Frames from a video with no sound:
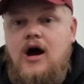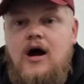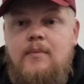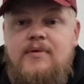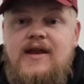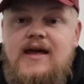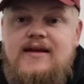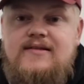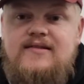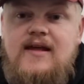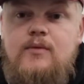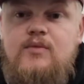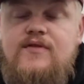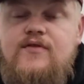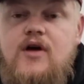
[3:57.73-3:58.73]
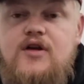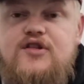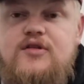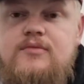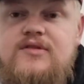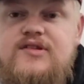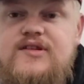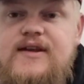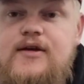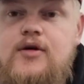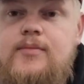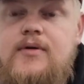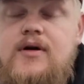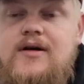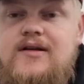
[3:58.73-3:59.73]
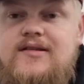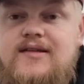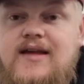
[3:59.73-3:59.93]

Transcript: Up next then we've got some Steelbooks